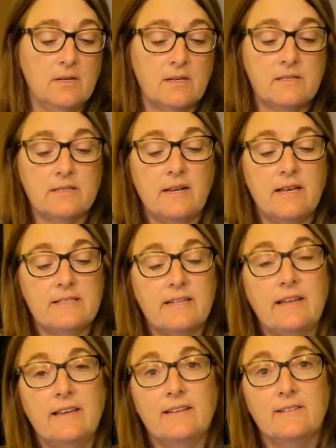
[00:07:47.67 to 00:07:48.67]
Because it has
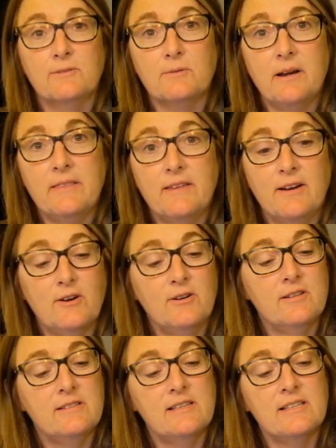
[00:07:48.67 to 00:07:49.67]
an L right there.
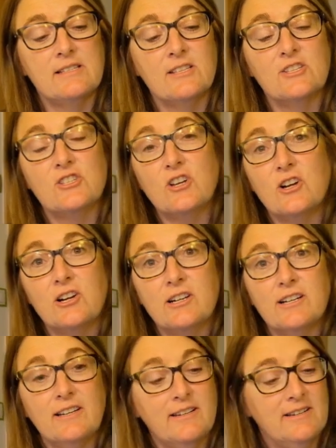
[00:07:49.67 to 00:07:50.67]
It says
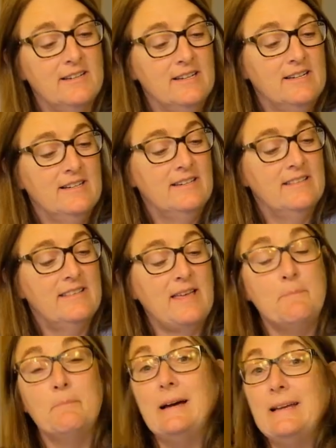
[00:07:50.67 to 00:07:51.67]
Lazark.
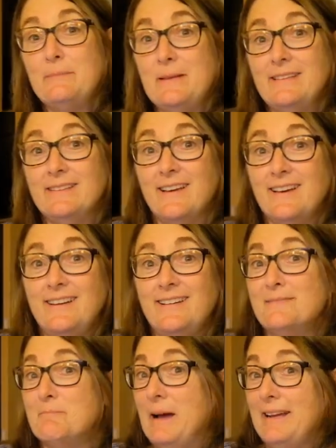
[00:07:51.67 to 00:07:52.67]
That might mean
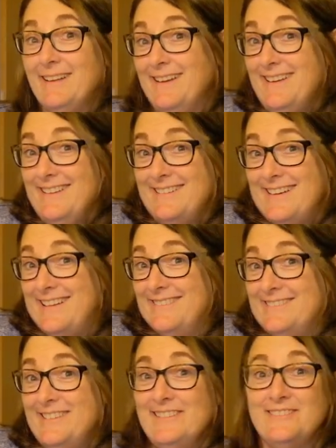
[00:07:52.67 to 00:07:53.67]
light, might not. I
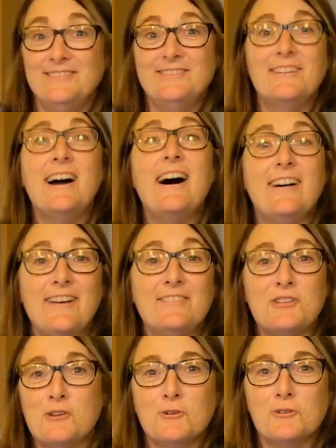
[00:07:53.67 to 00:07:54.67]
don't know. I'll have
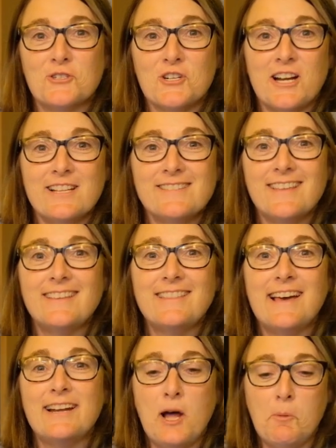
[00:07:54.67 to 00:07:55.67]
to Google translate
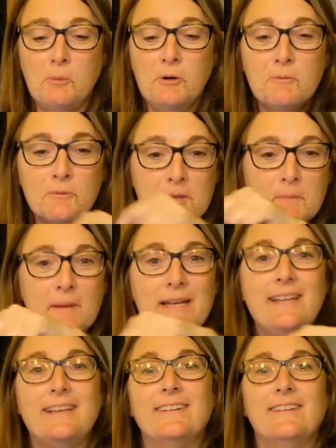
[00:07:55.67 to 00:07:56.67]
that. I'll put the
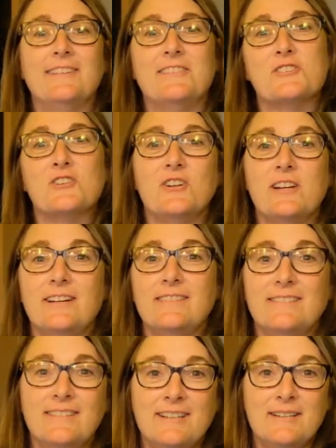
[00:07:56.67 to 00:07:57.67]
meaning on the screen,
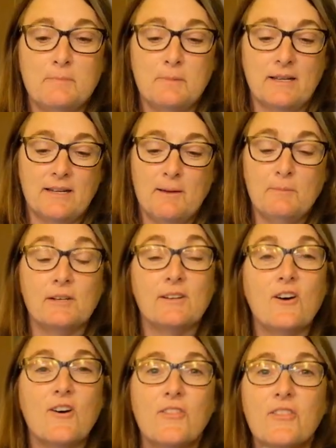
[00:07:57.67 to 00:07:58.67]
but I'm going to
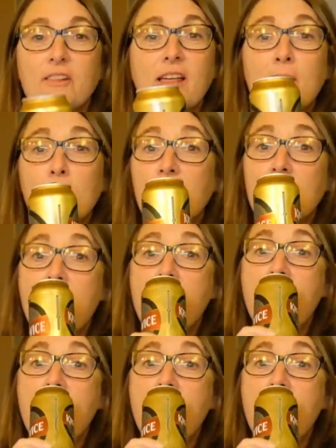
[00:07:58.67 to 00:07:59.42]
call it the light one.